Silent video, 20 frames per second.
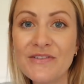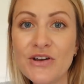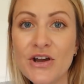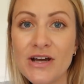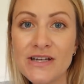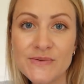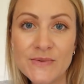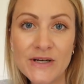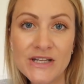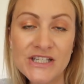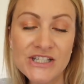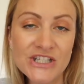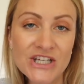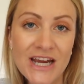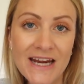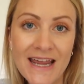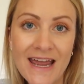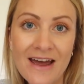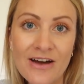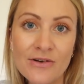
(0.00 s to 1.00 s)
If you guys wanted to
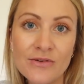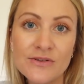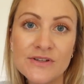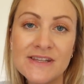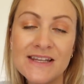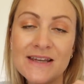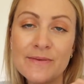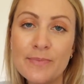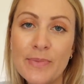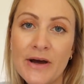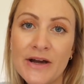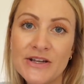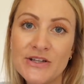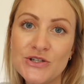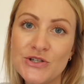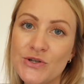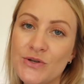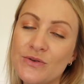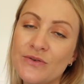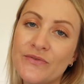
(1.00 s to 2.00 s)
check out the
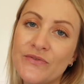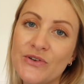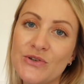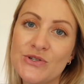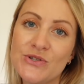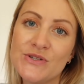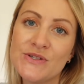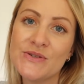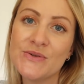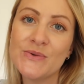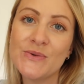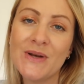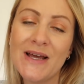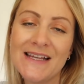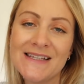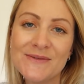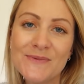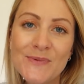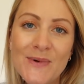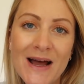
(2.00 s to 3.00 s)
Baiju Future School
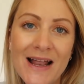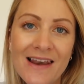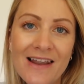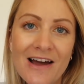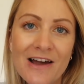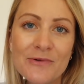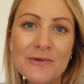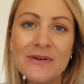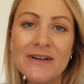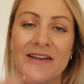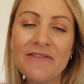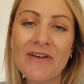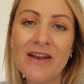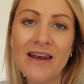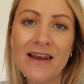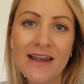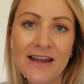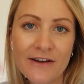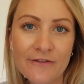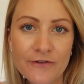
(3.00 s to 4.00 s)
as well, I will leave a
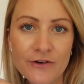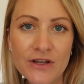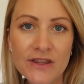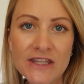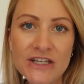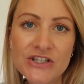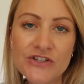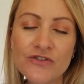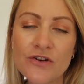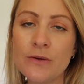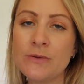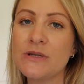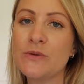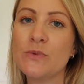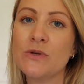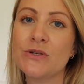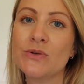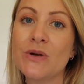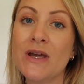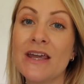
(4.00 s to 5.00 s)
link for you in the
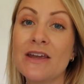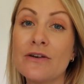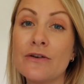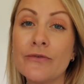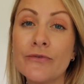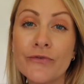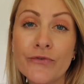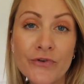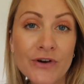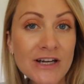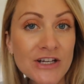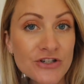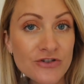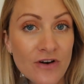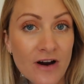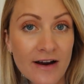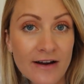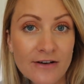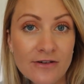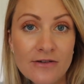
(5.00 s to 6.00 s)
description, which will get you a free
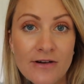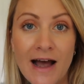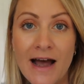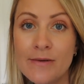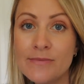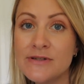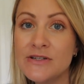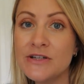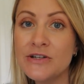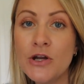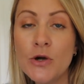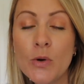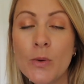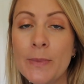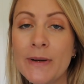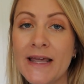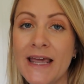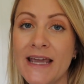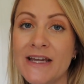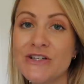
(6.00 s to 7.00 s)
trial, absolutely no
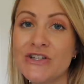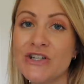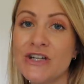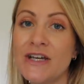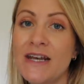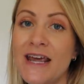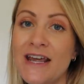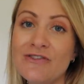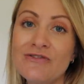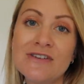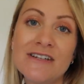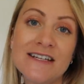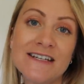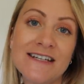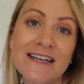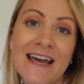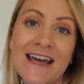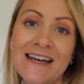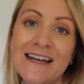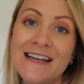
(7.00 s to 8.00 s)
obligation. Henry
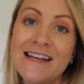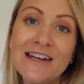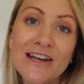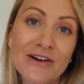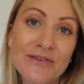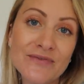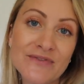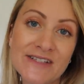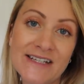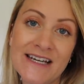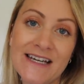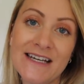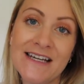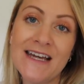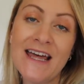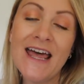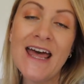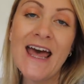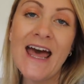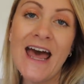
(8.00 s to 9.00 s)
did it and he loved it.
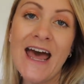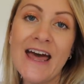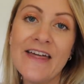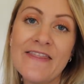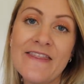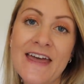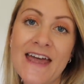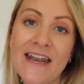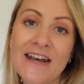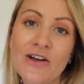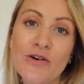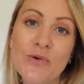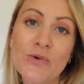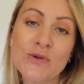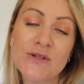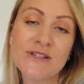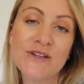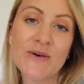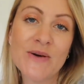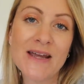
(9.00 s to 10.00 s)
And then
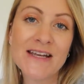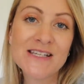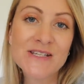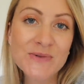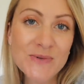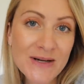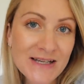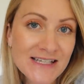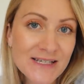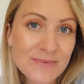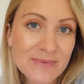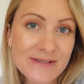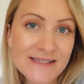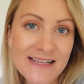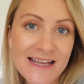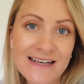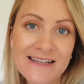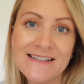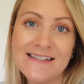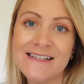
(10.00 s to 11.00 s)
also a
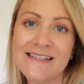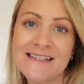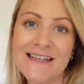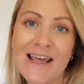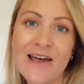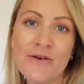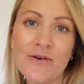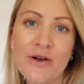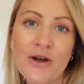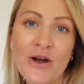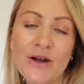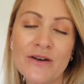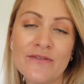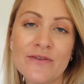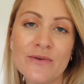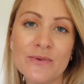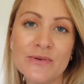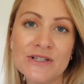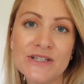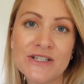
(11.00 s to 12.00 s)
20% discount code
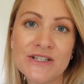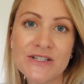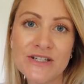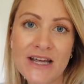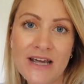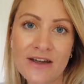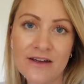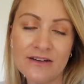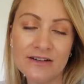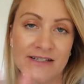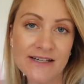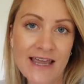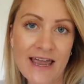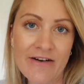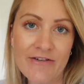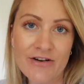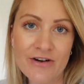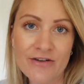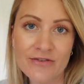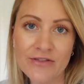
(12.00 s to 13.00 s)
if you want to
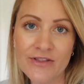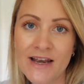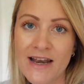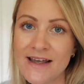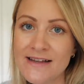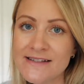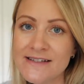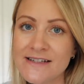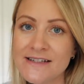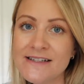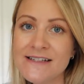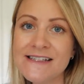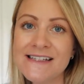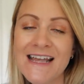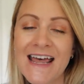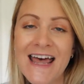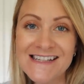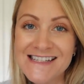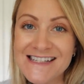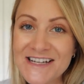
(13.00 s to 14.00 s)
carry on the
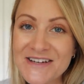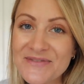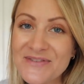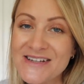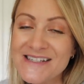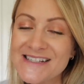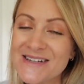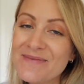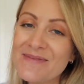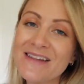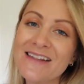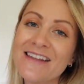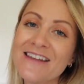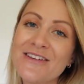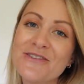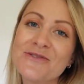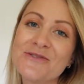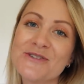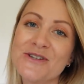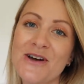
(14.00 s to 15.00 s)
lessons and see if it's something
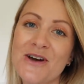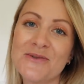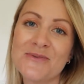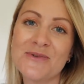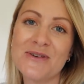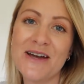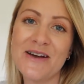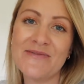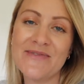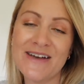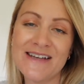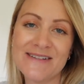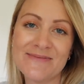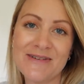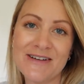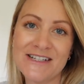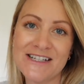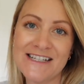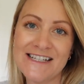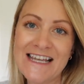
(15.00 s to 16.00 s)
that your child will love as
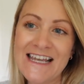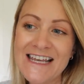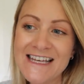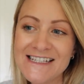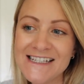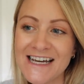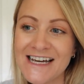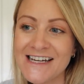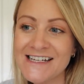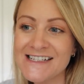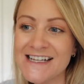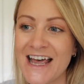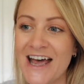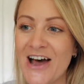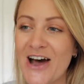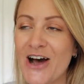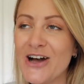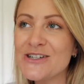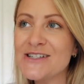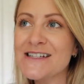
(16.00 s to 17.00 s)
much as he does.
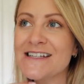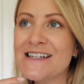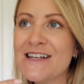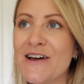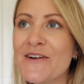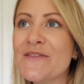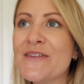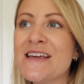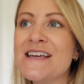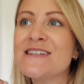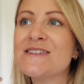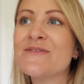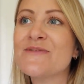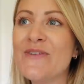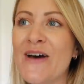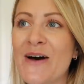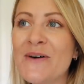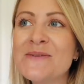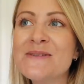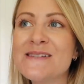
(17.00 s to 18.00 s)
I just love that he's
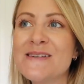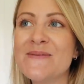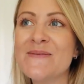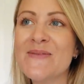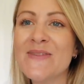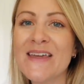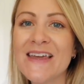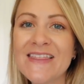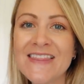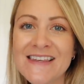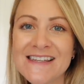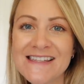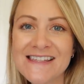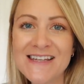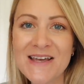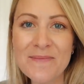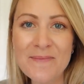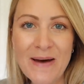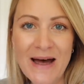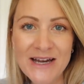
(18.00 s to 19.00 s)
found something
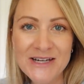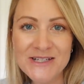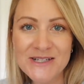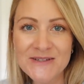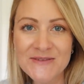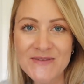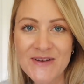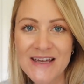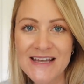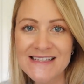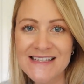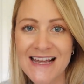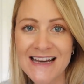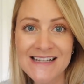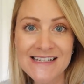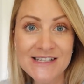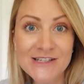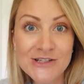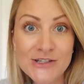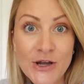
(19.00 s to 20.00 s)
that's a passion of his,
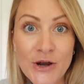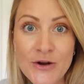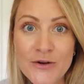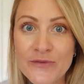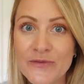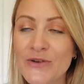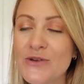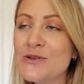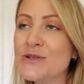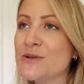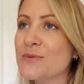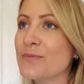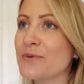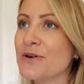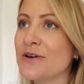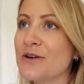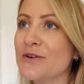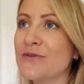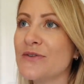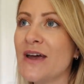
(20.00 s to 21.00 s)
and it's so
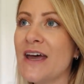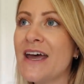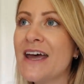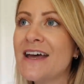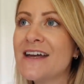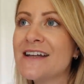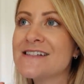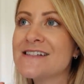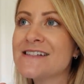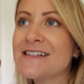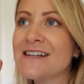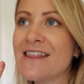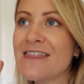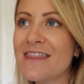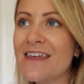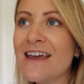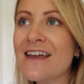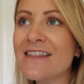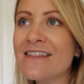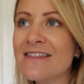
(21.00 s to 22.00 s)
future-proof to
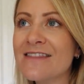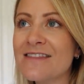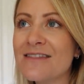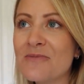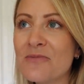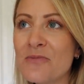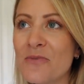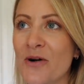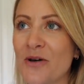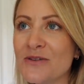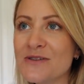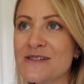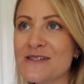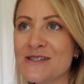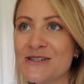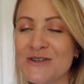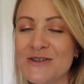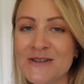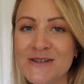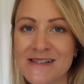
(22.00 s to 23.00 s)
think what
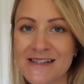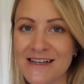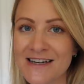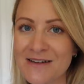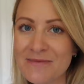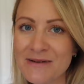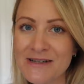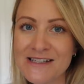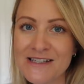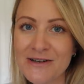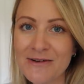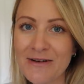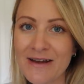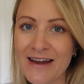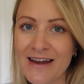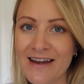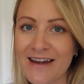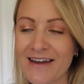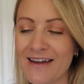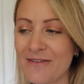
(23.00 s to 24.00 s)
students are going to be
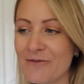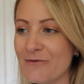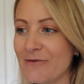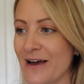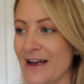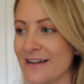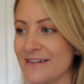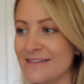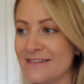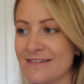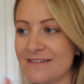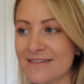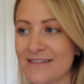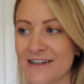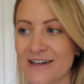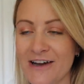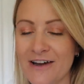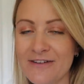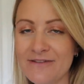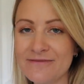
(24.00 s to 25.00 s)
doing when,
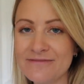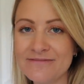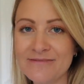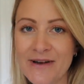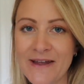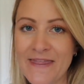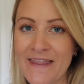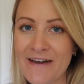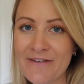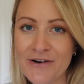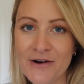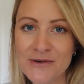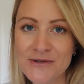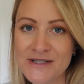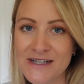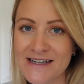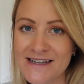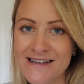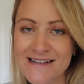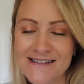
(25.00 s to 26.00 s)
you know, when they're
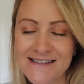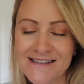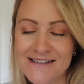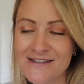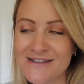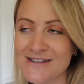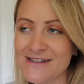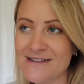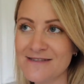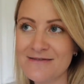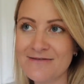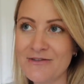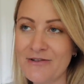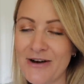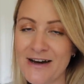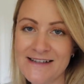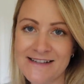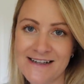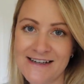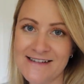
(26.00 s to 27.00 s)
older is just
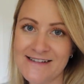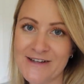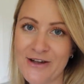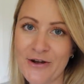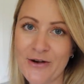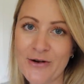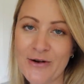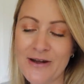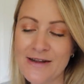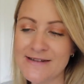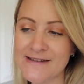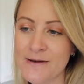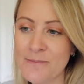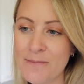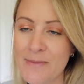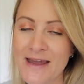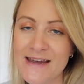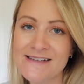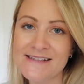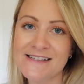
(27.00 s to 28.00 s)
crazy. So it's
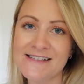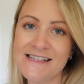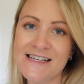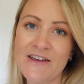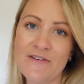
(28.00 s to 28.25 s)
amazing